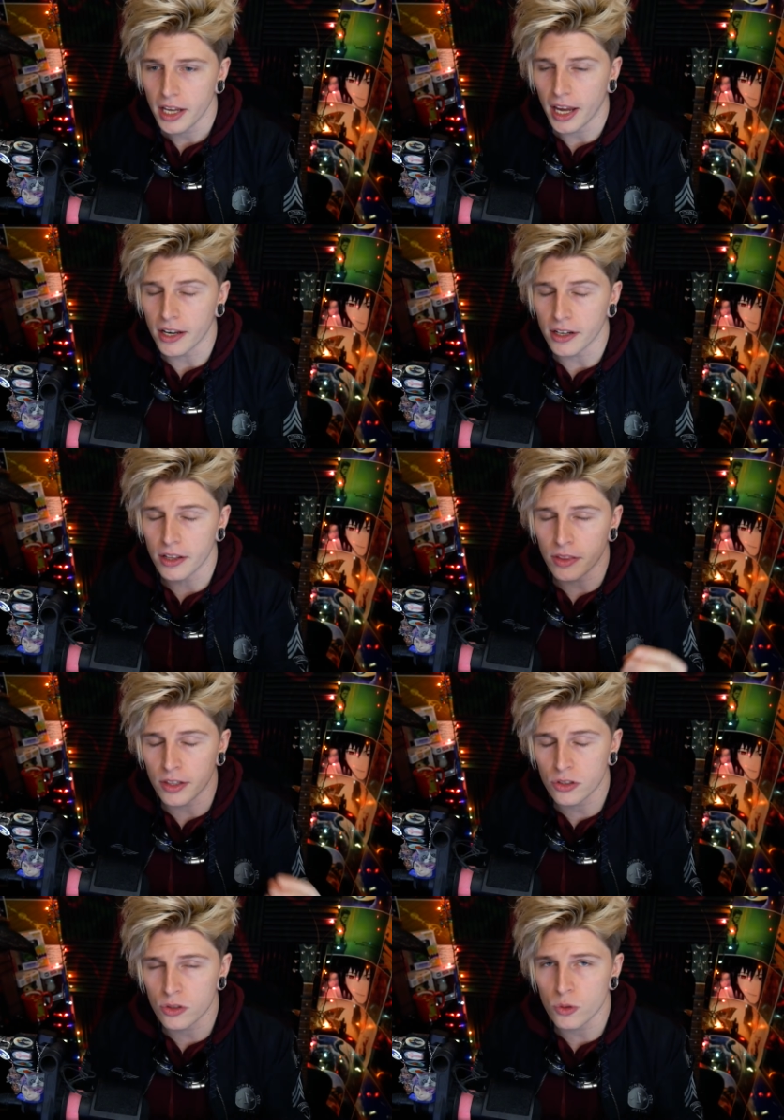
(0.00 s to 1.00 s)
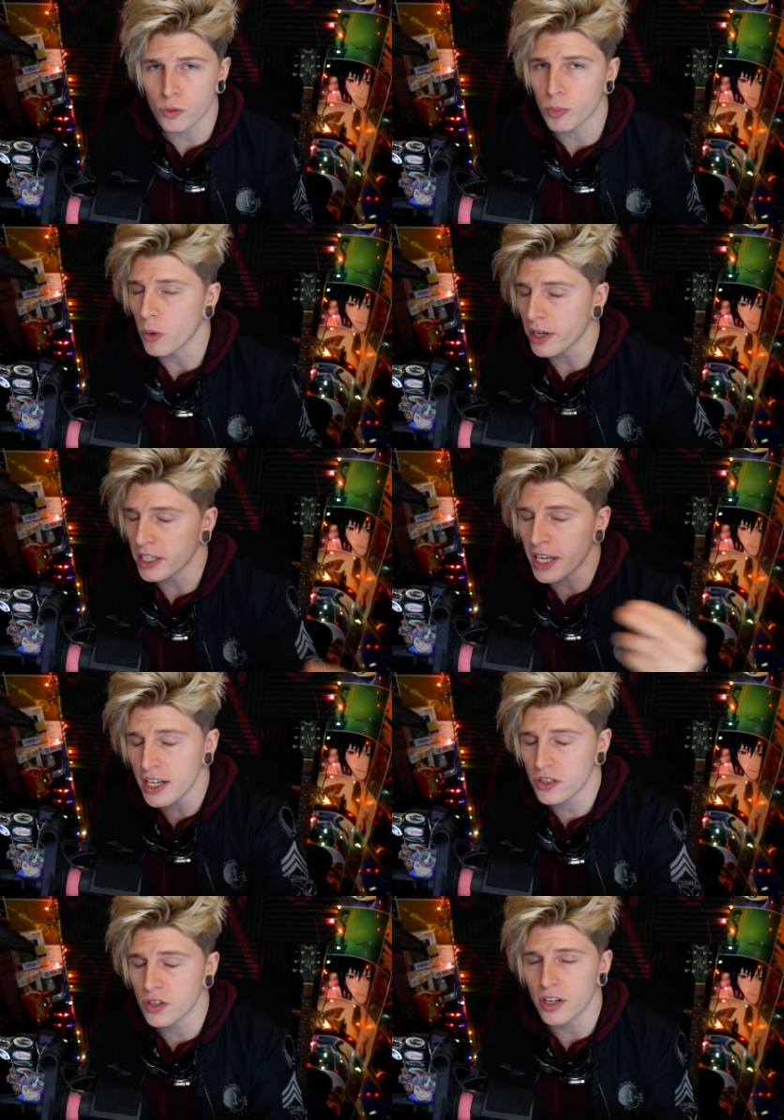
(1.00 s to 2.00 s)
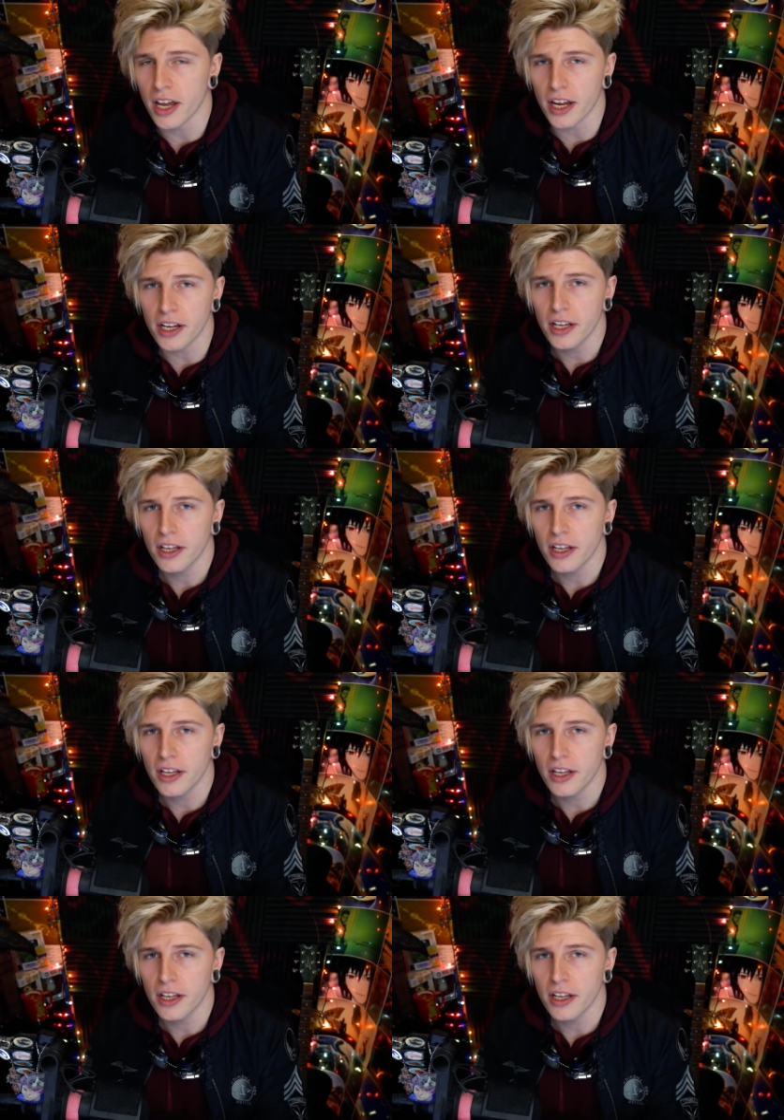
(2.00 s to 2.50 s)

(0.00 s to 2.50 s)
And this news broke yesterday